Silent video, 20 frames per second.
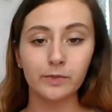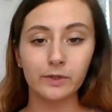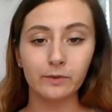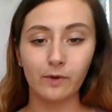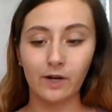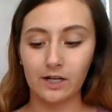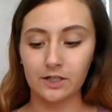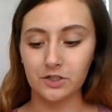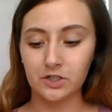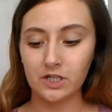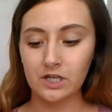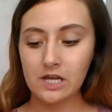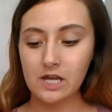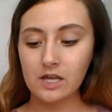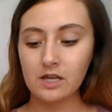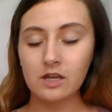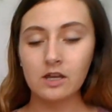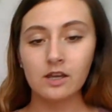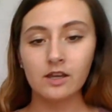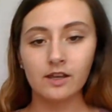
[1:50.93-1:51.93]

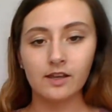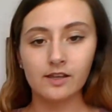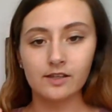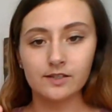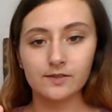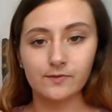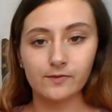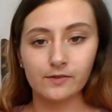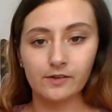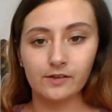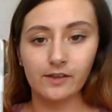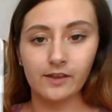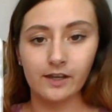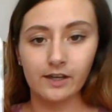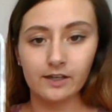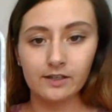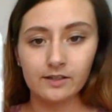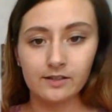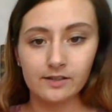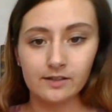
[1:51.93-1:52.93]
watching is for
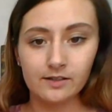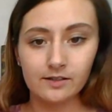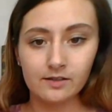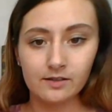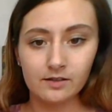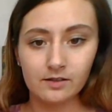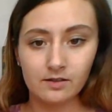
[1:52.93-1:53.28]
this.